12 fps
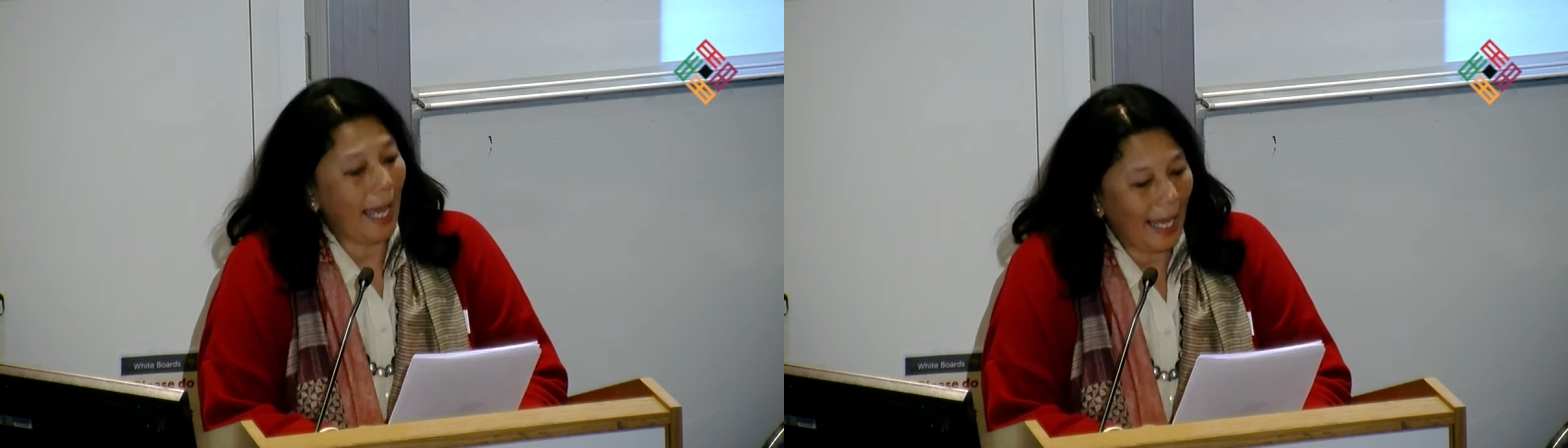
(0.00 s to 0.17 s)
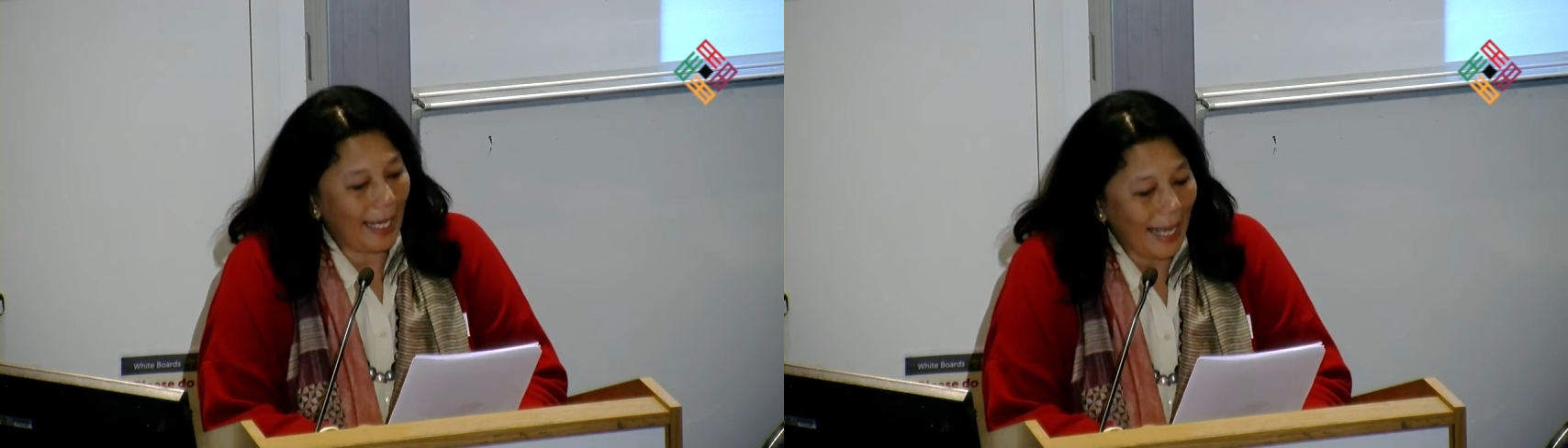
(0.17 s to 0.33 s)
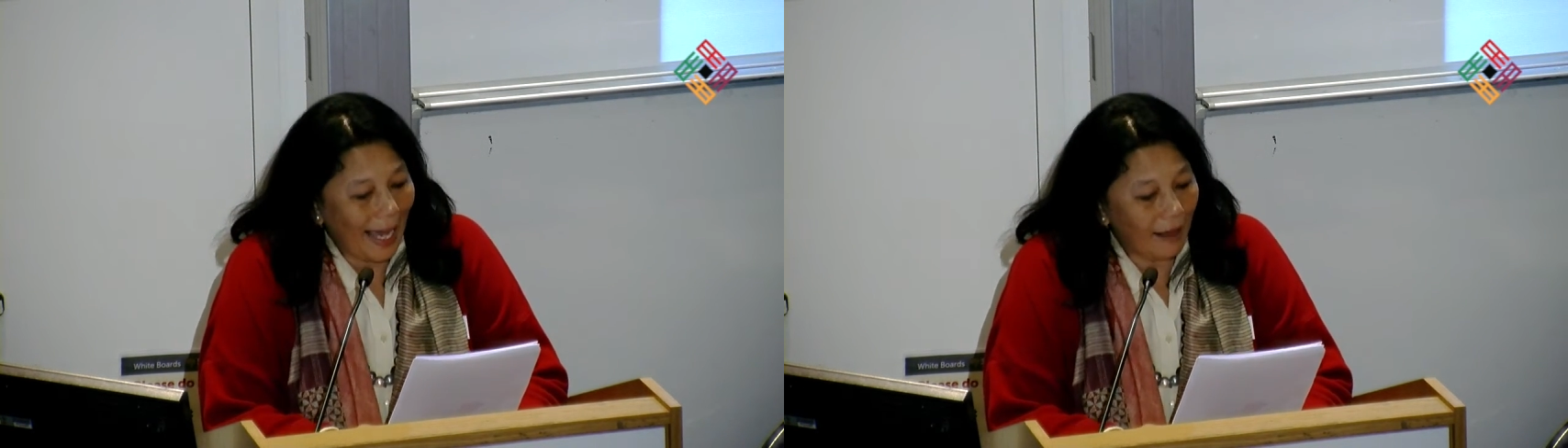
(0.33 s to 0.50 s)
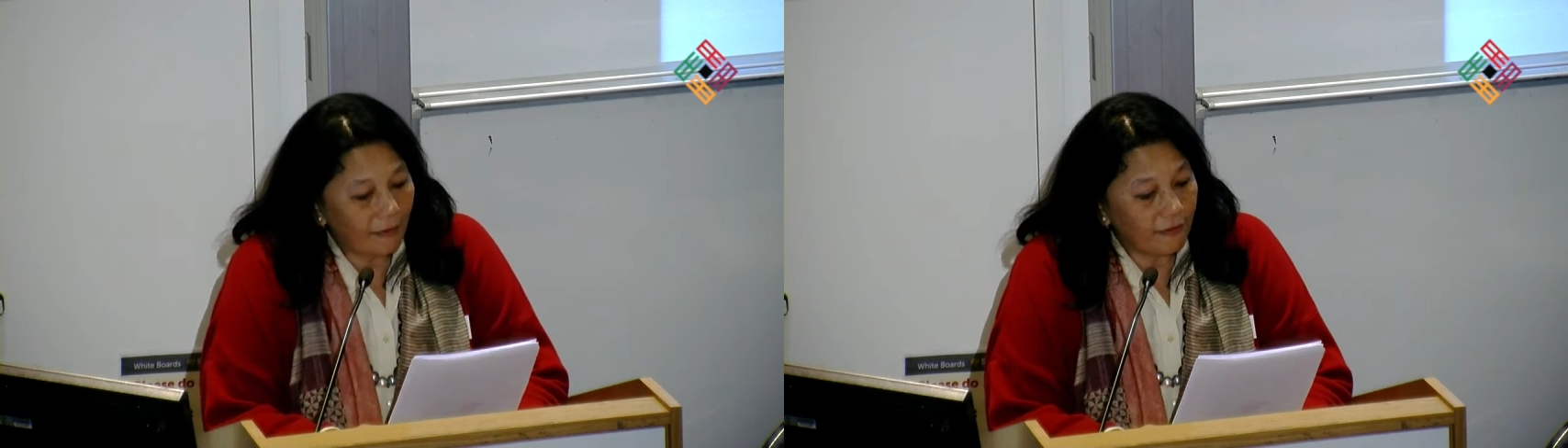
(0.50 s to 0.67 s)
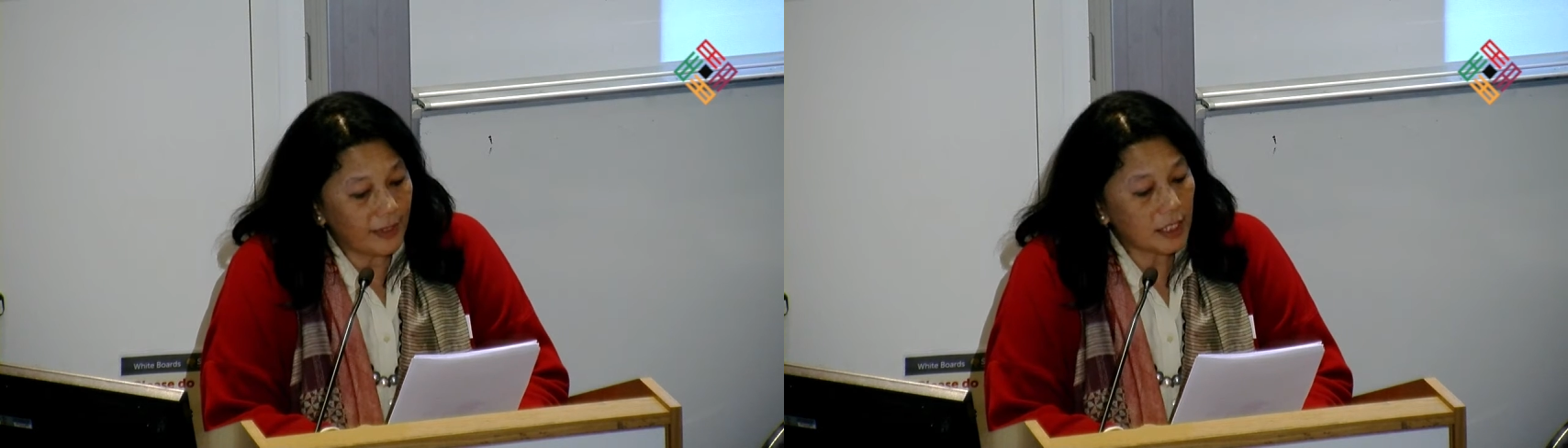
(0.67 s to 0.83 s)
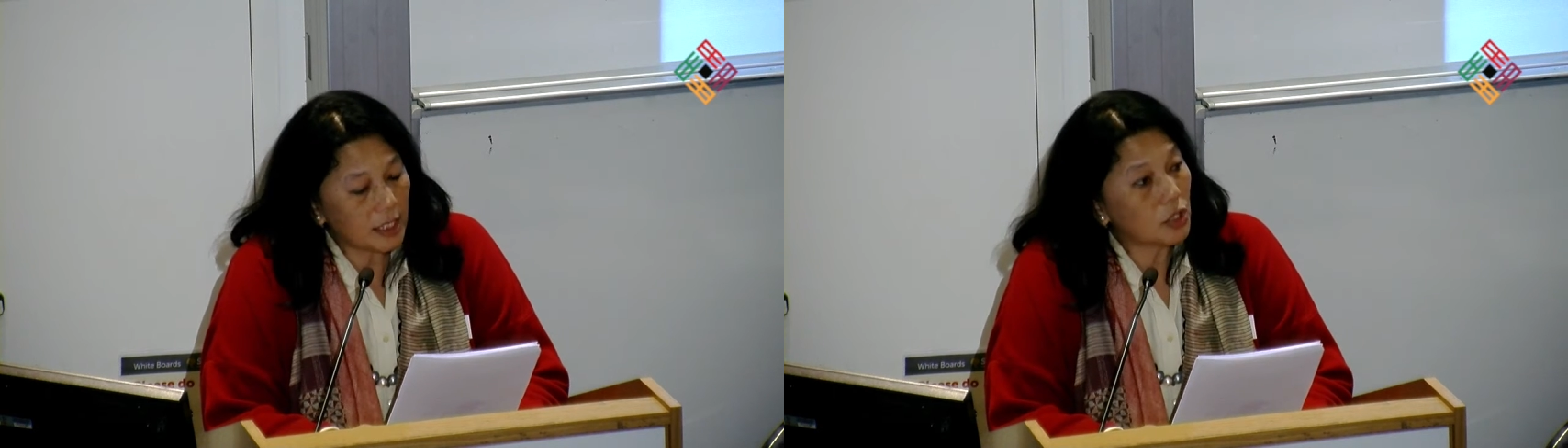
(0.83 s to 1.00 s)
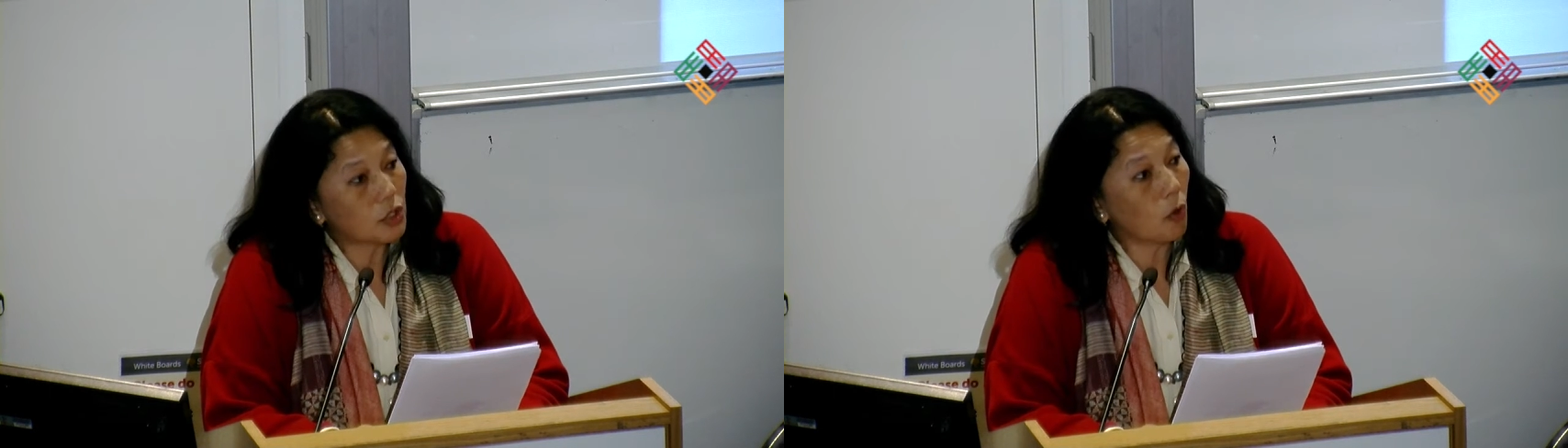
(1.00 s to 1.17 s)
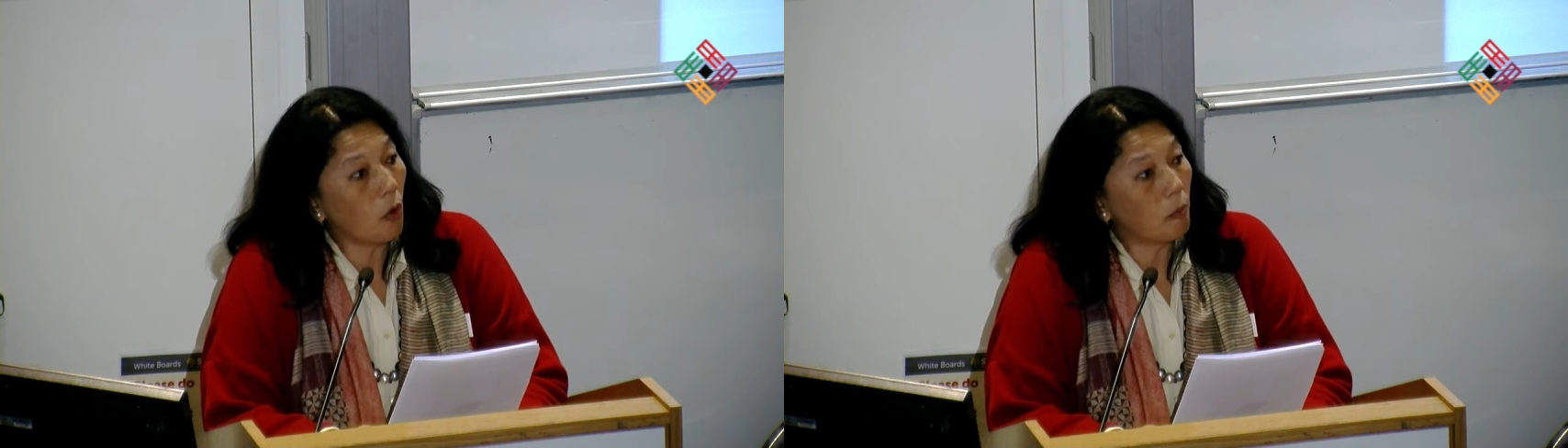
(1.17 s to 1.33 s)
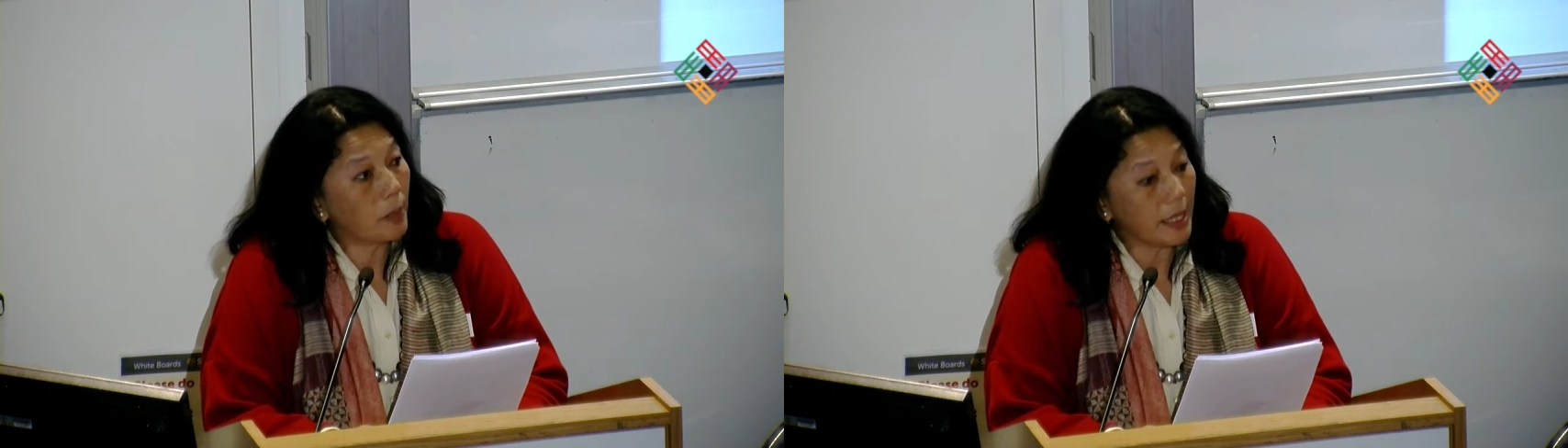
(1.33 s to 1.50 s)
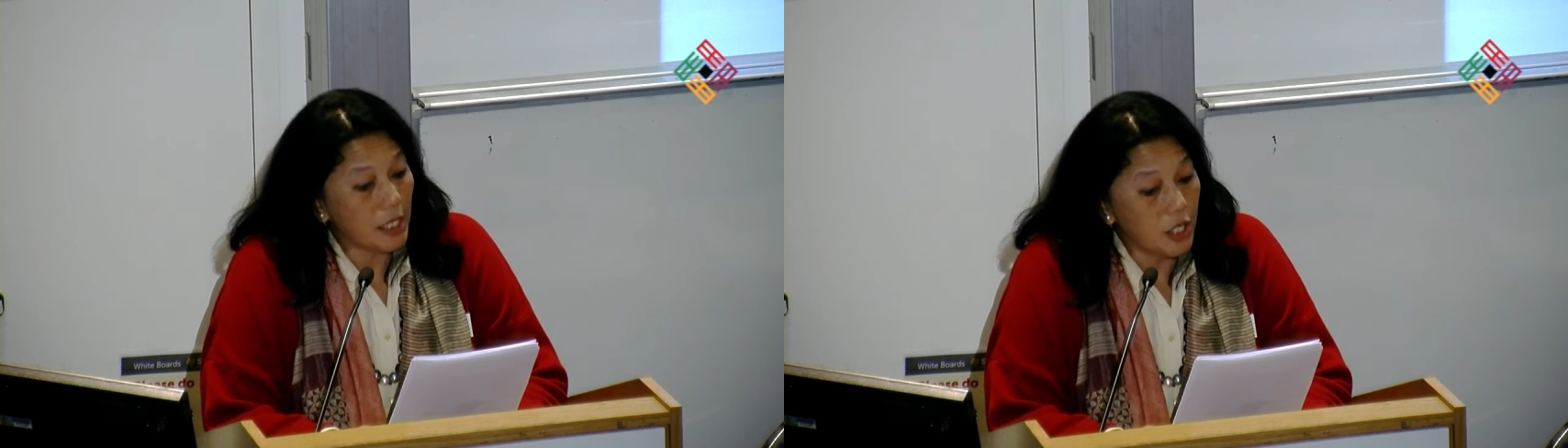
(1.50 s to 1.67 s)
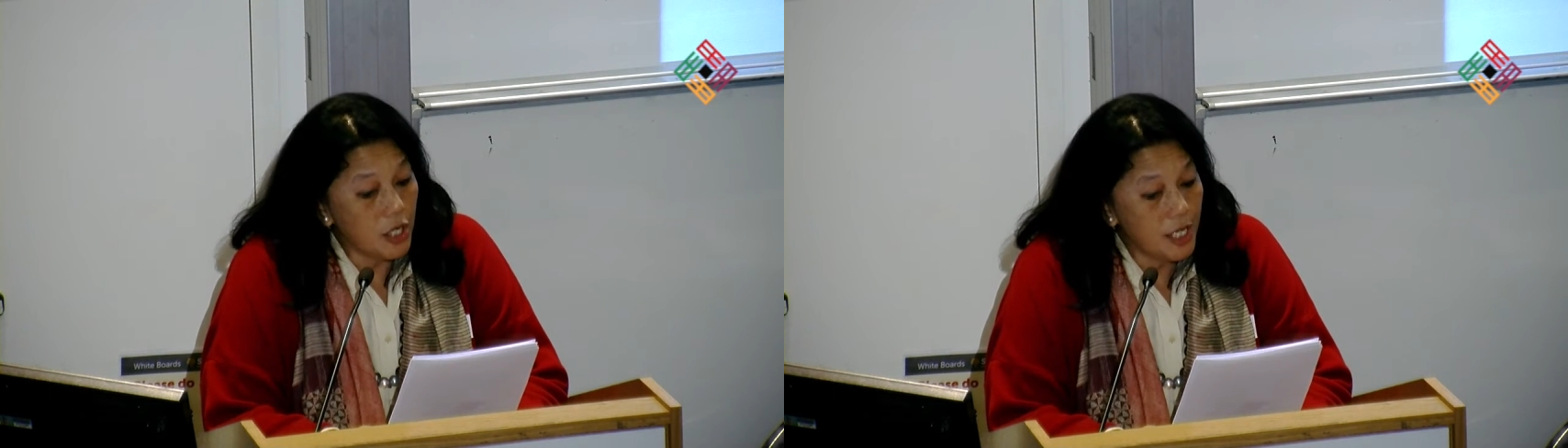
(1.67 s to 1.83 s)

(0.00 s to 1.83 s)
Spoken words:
An effort to open